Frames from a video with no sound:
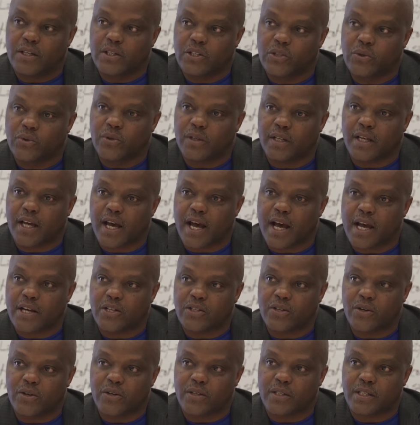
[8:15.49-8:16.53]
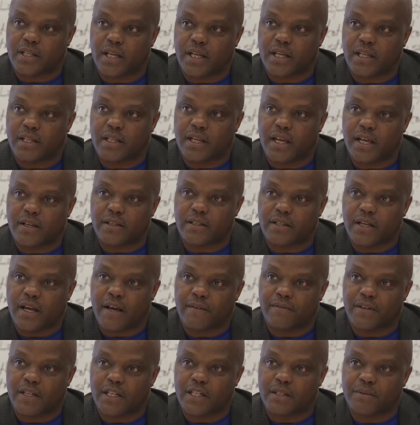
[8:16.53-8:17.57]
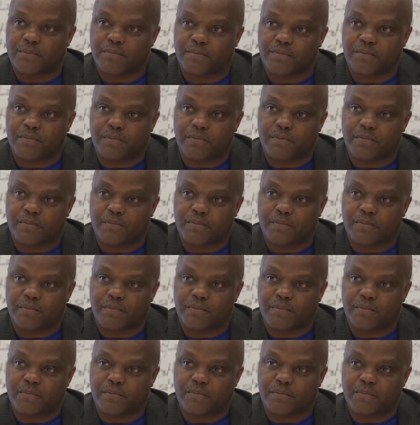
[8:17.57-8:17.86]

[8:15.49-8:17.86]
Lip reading: 2 of the guys turned state evidence,